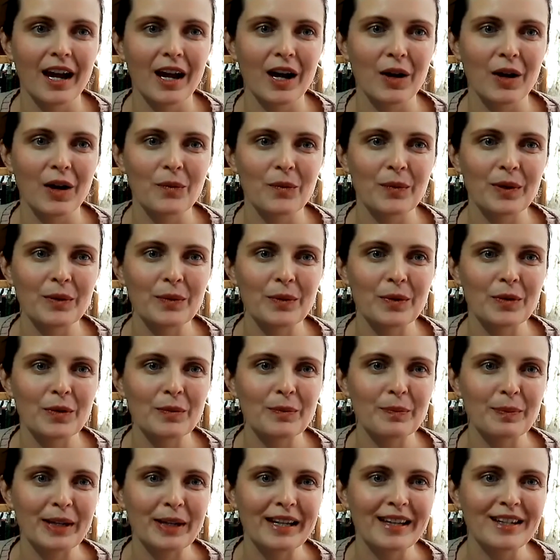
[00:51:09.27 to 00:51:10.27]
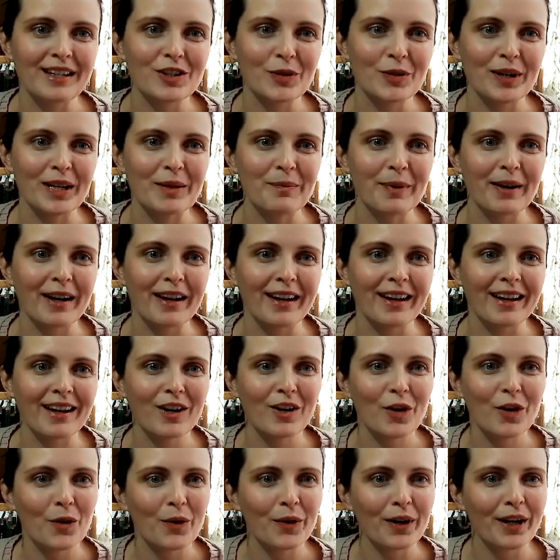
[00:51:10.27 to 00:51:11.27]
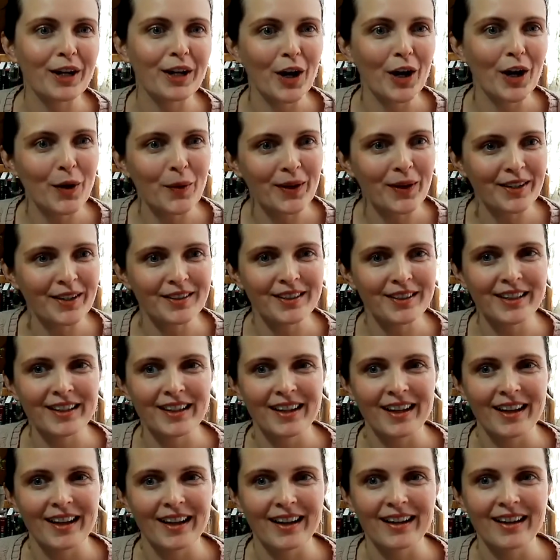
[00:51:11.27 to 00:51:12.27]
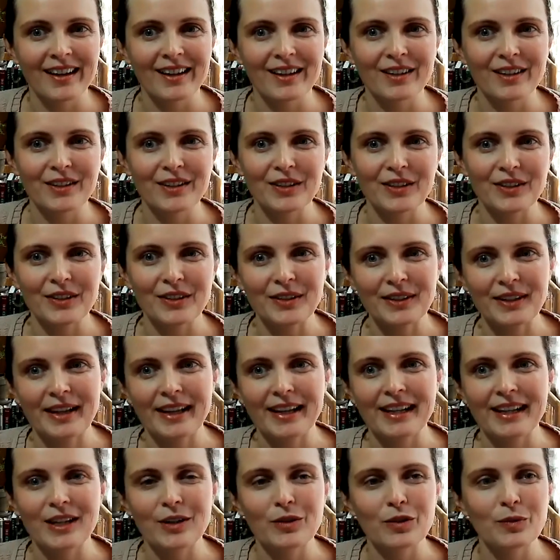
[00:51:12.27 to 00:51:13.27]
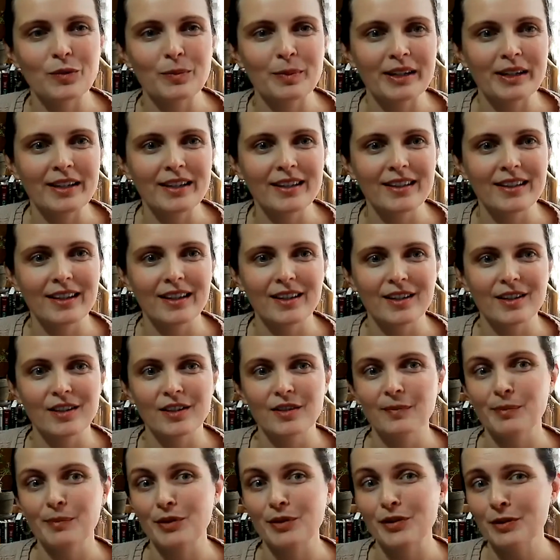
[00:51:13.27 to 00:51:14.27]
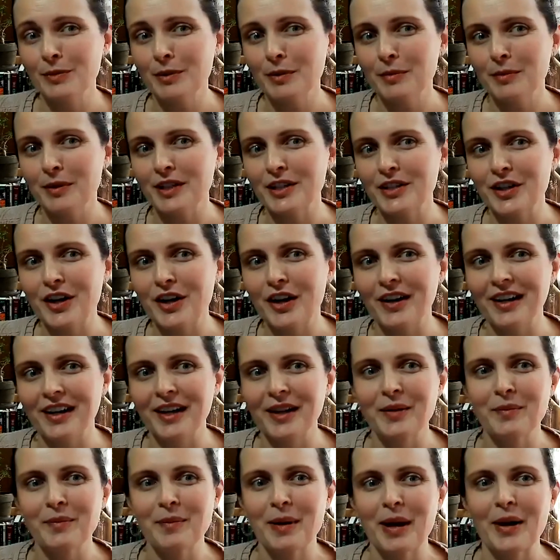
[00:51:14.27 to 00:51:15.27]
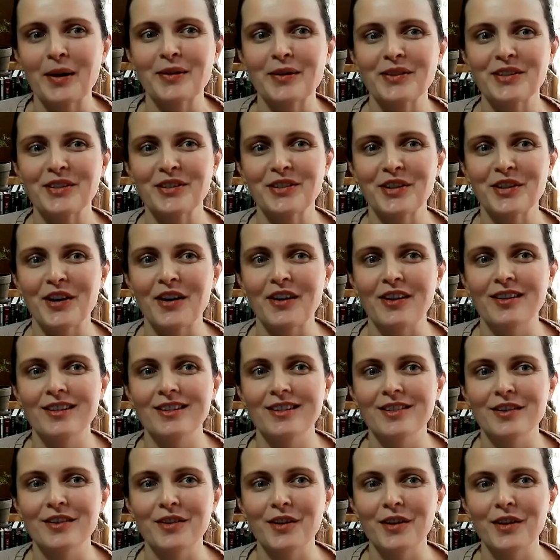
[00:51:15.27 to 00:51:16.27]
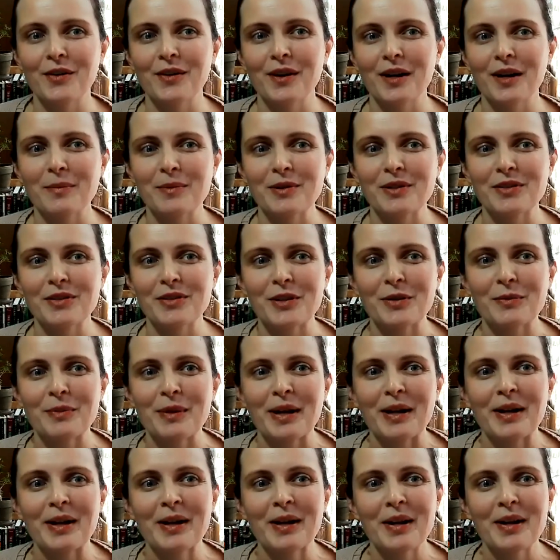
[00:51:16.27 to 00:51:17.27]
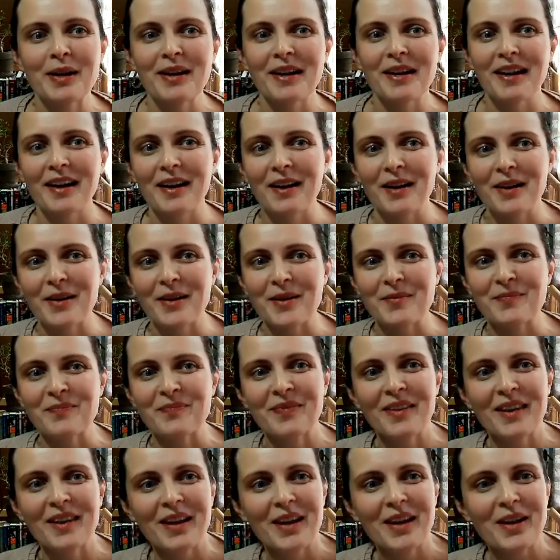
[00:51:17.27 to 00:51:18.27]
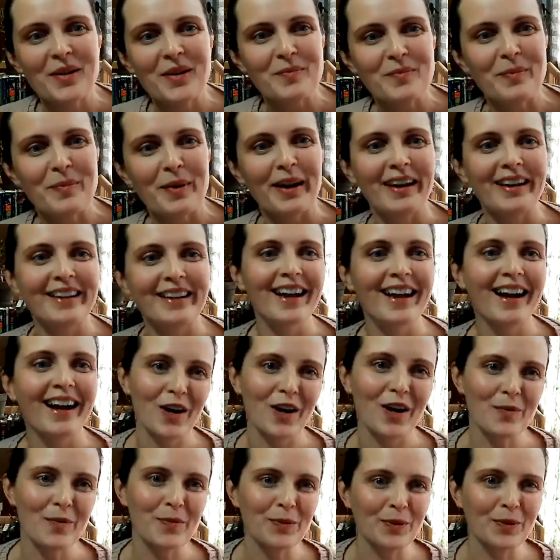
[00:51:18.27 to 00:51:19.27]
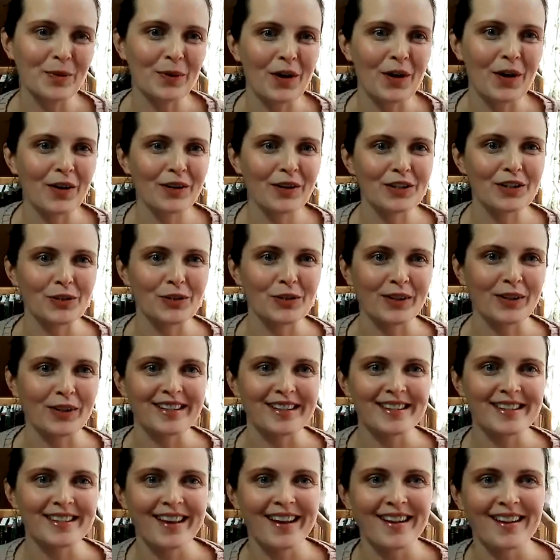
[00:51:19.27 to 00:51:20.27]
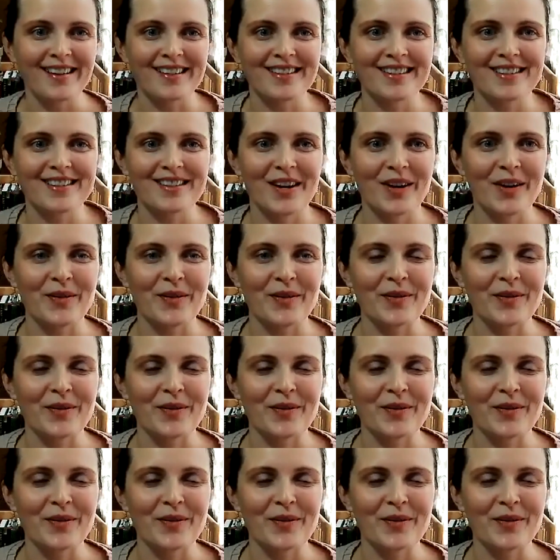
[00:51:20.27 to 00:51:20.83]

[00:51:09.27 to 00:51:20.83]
we will be joined by Corey Cohen, and he will be presumably talking about dogs, although I'm assuming. But yeah, I hope you all join us there. So